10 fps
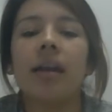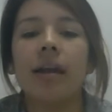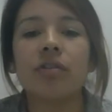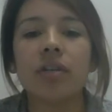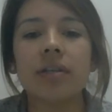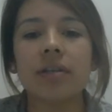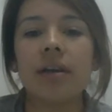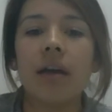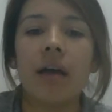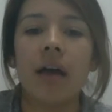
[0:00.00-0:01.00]
Now, just
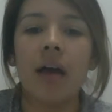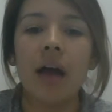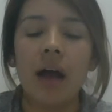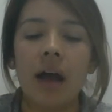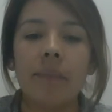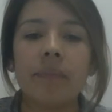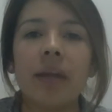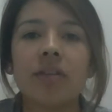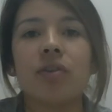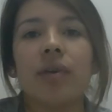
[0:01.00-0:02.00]

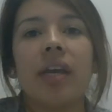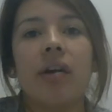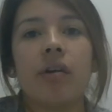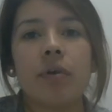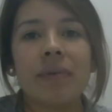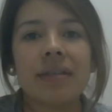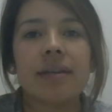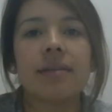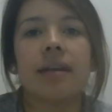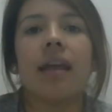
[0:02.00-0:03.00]
history here on
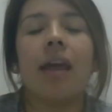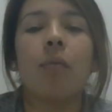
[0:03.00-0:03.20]
neuroplasticity.